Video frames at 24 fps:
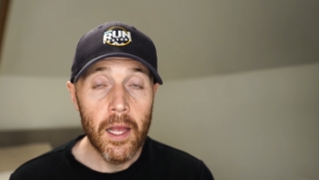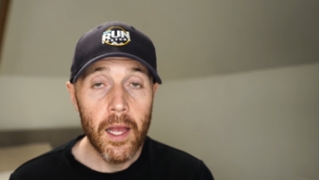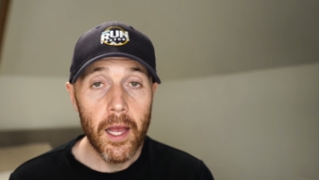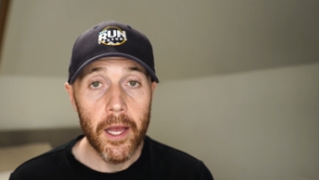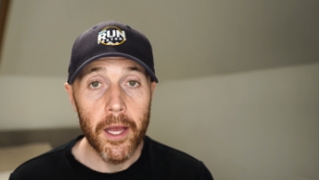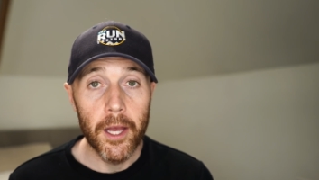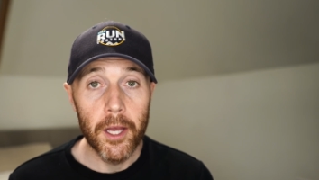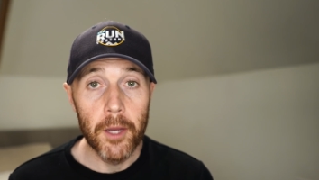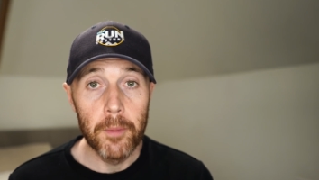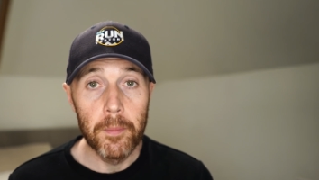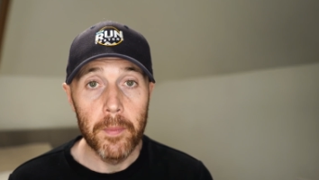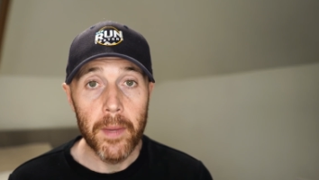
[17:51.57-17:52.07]

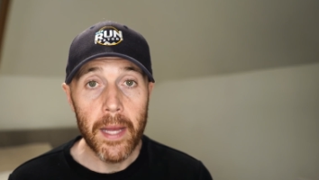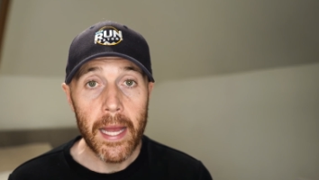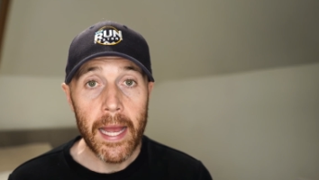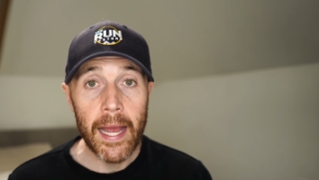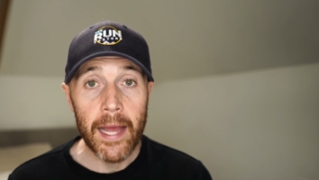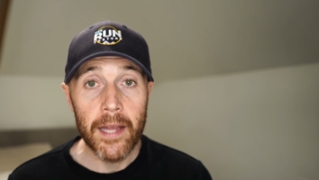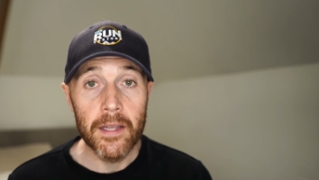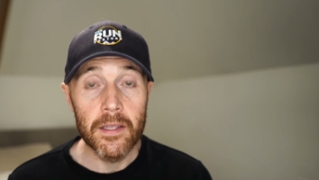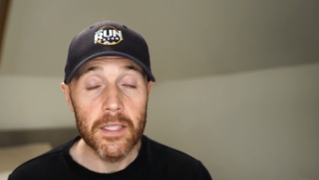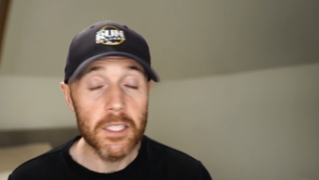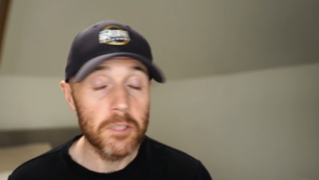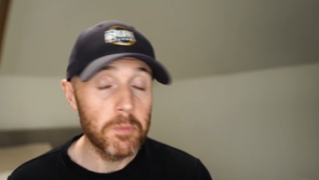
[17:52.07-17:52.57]

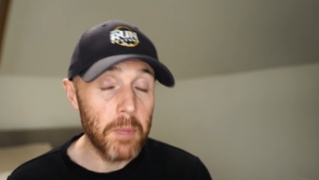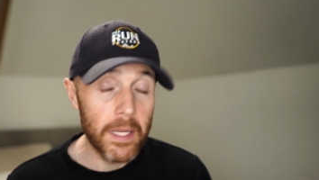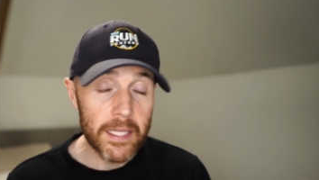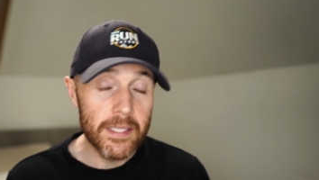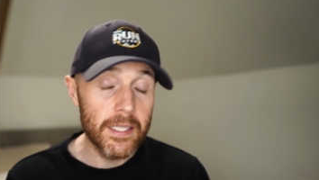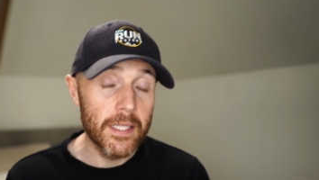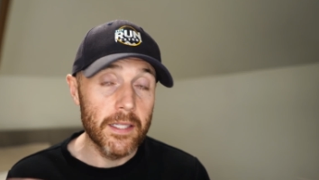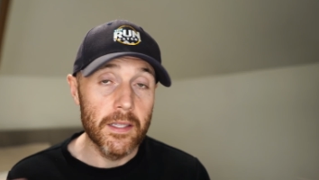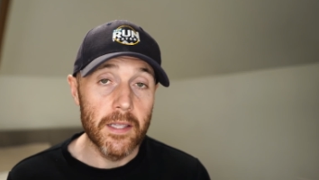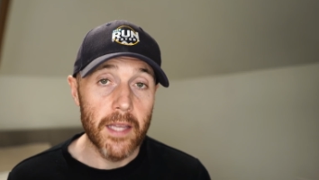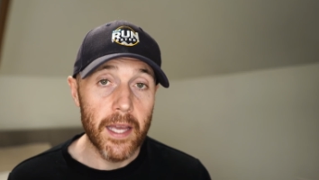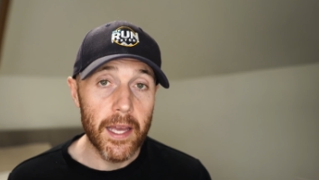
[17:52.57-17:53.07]
And there's
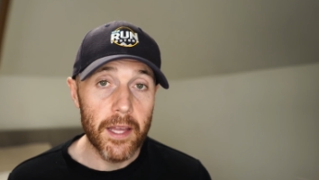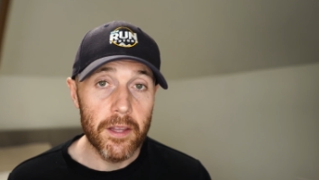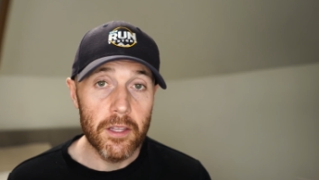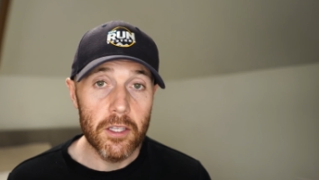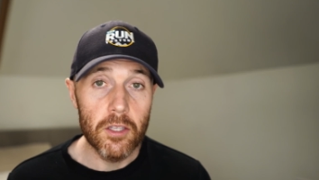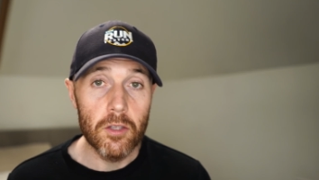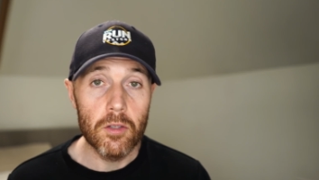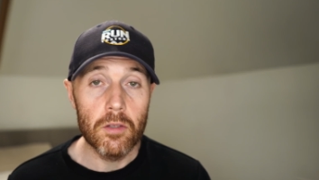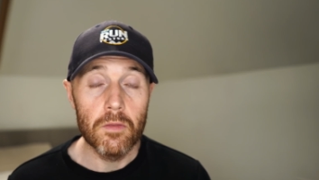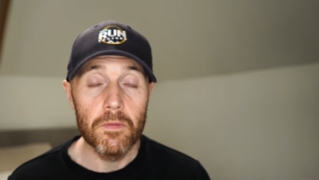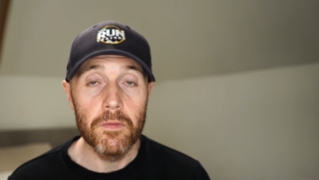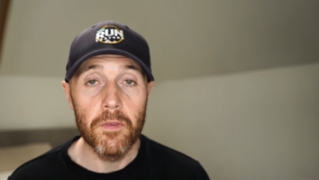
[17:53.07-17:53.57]
plenty in there that
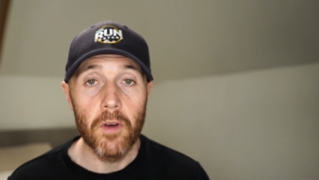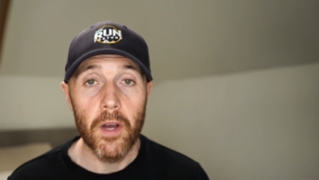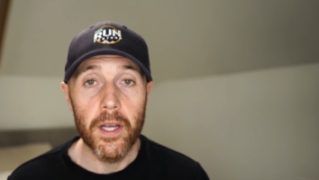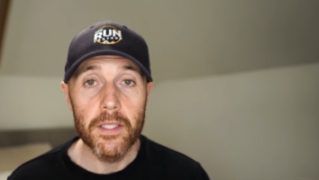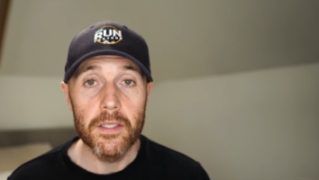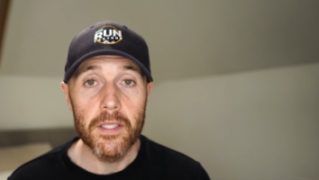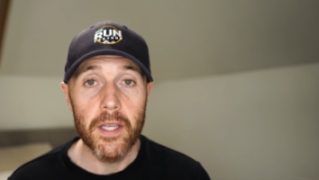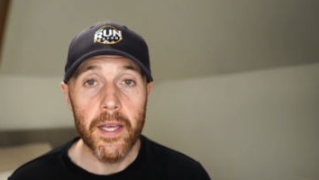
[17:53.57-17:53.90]
you can find